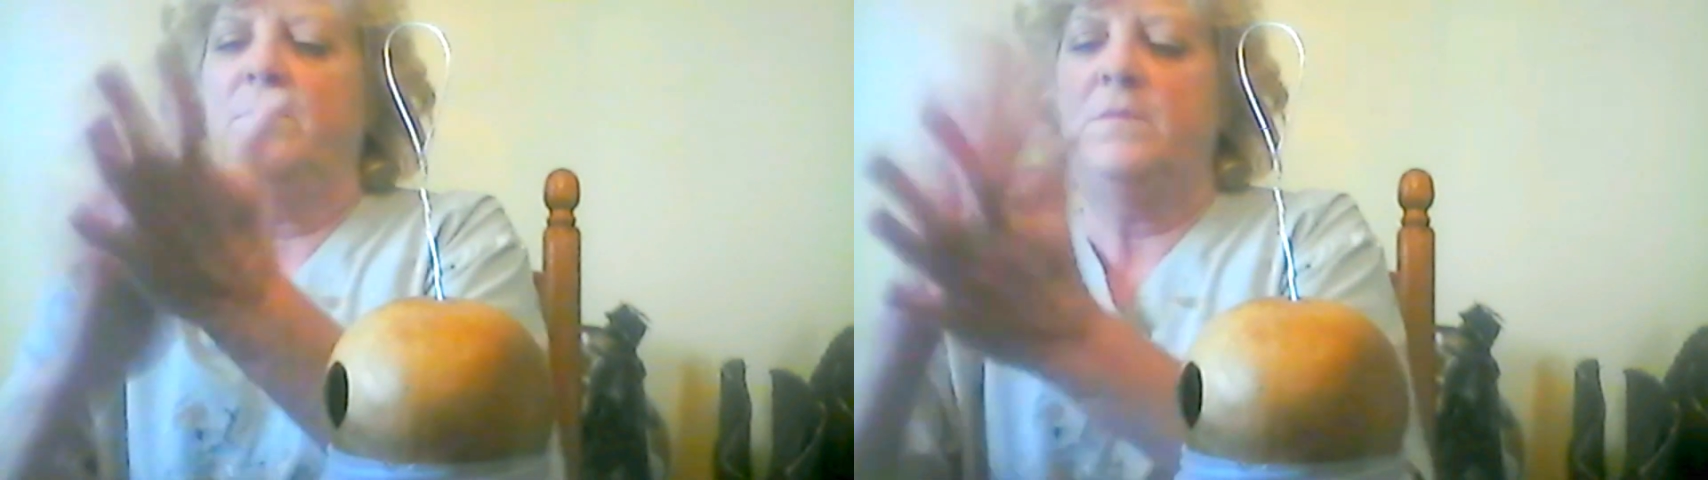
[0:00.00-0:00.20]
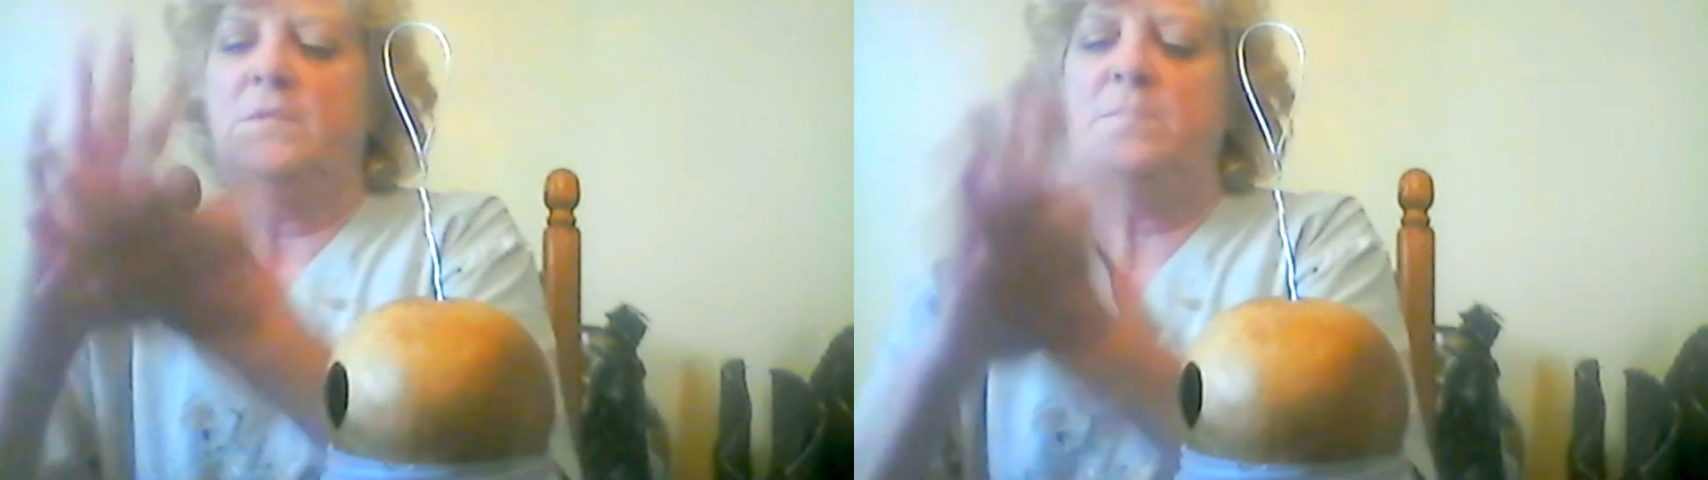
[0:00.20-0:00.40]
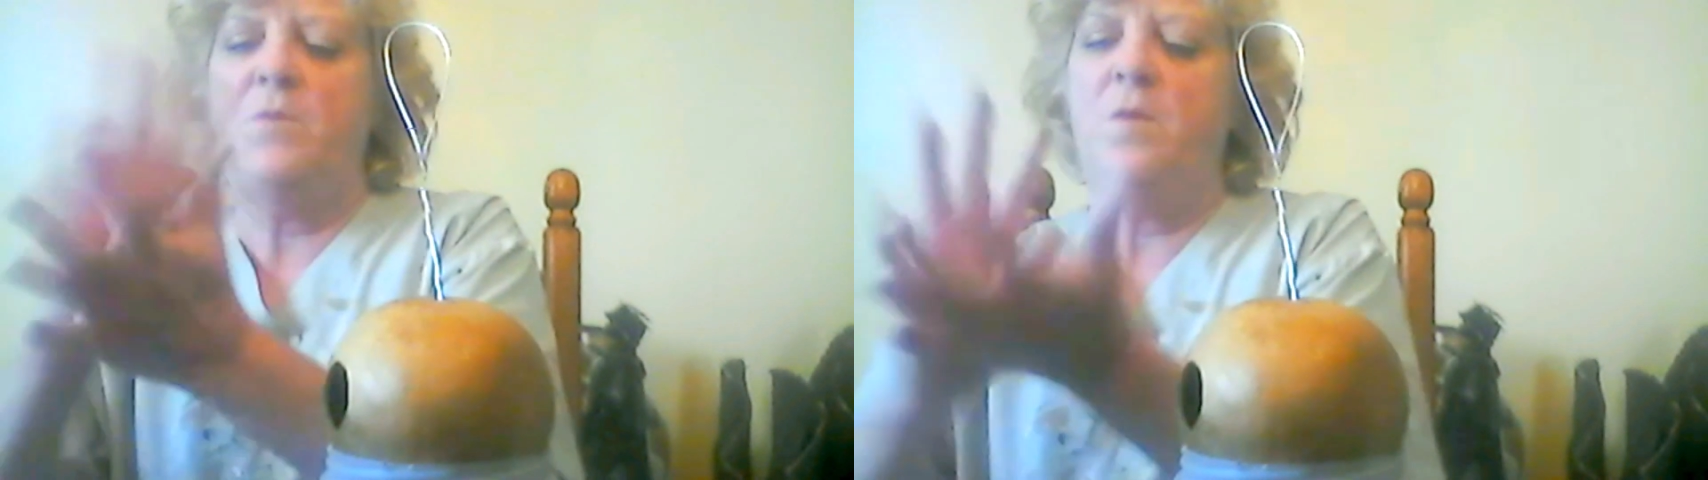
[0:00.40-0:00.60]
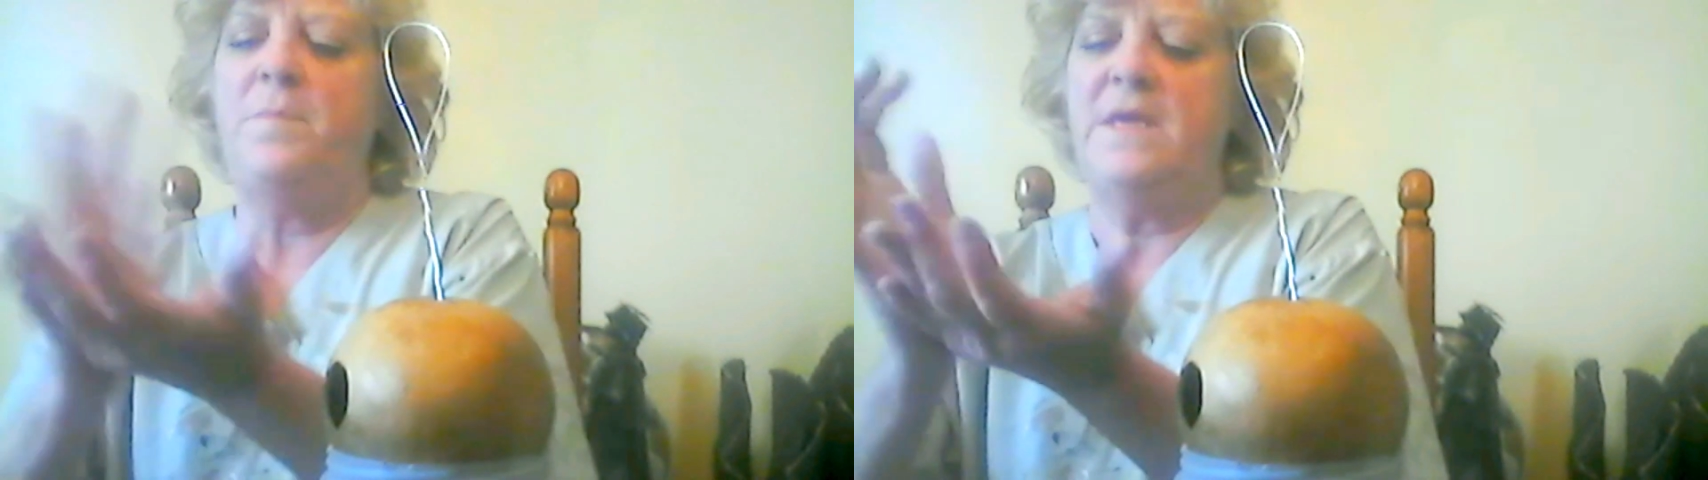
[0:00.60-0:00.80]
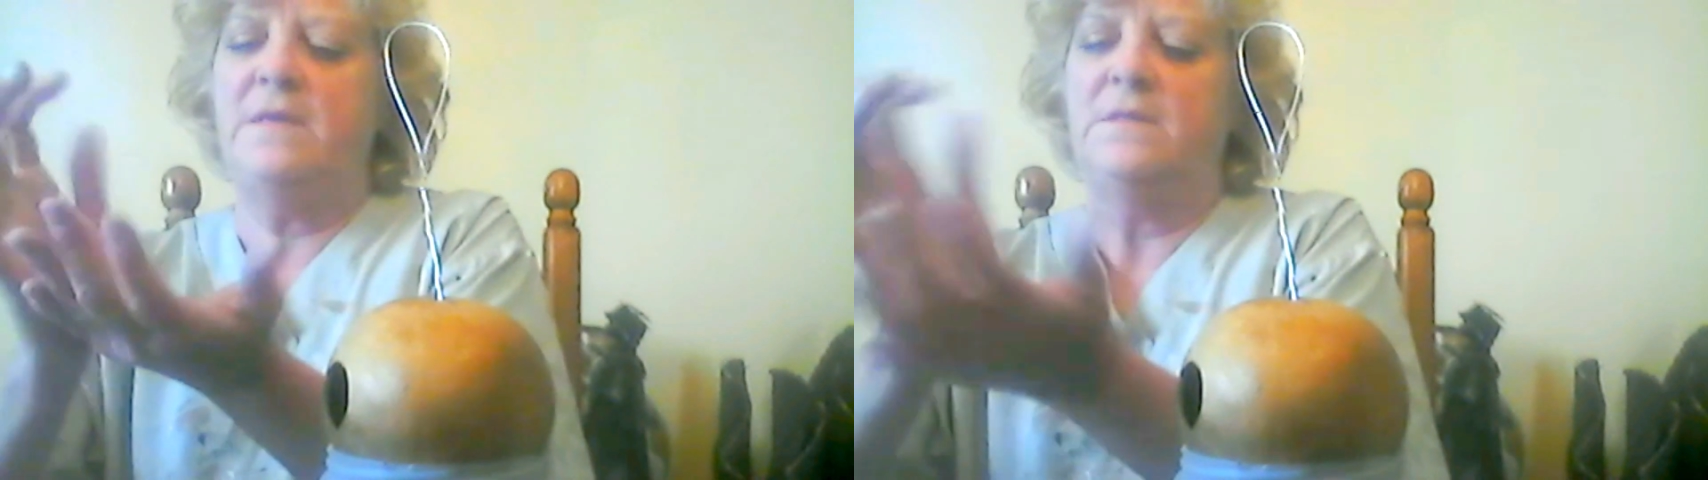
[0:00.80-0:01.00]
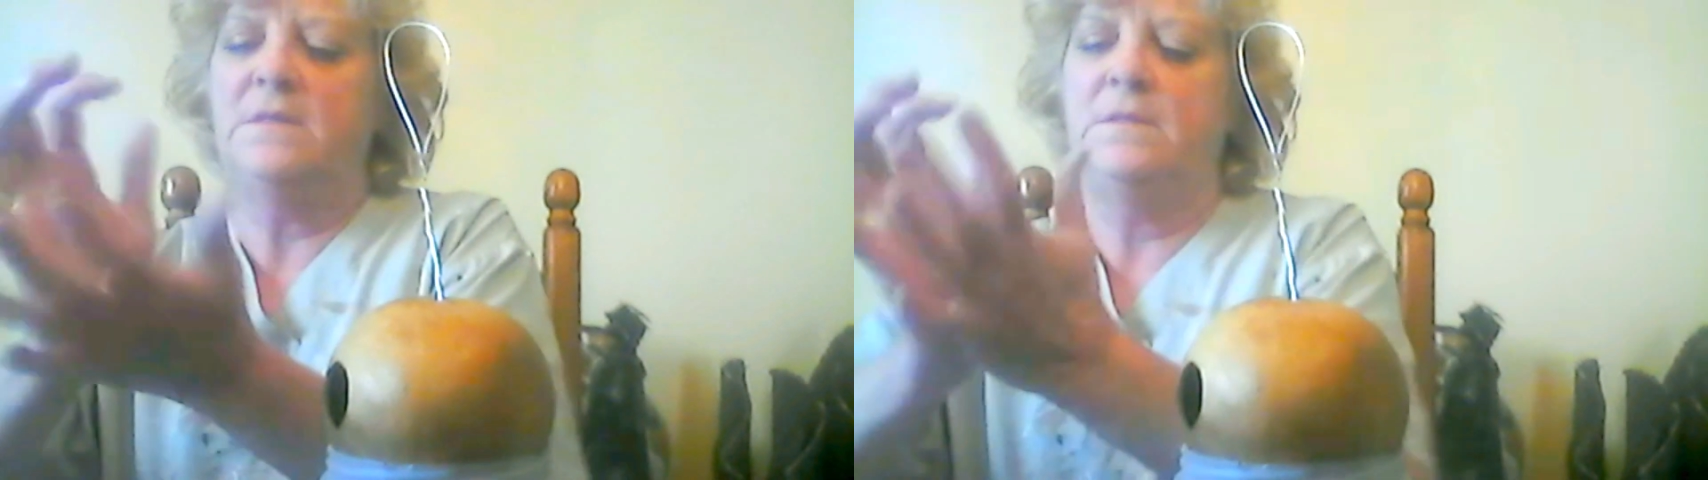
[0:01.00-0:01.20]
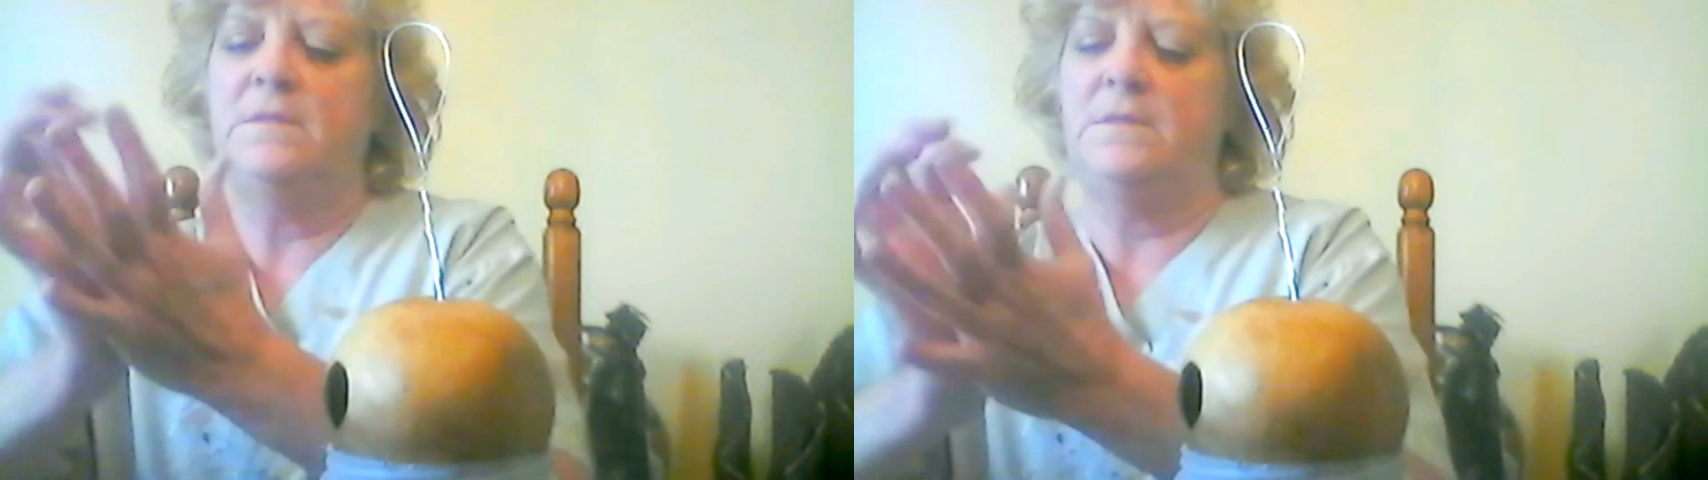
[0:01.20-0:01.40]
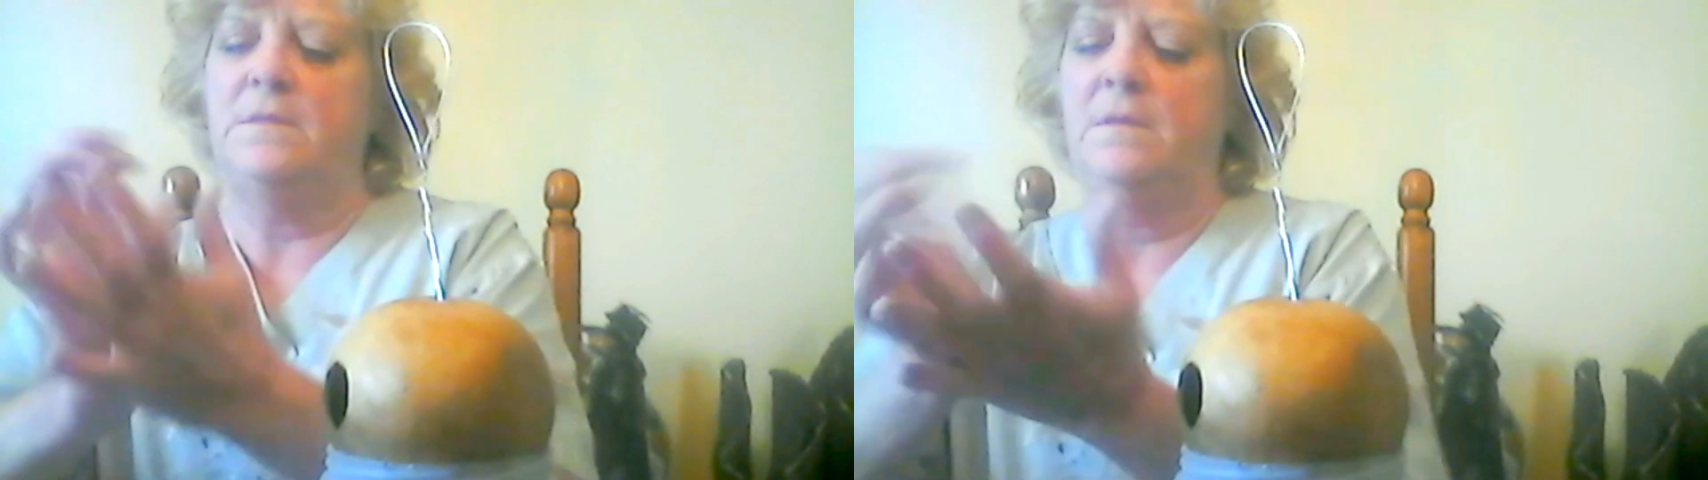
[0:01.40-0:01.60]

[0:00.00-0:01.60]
small pieces,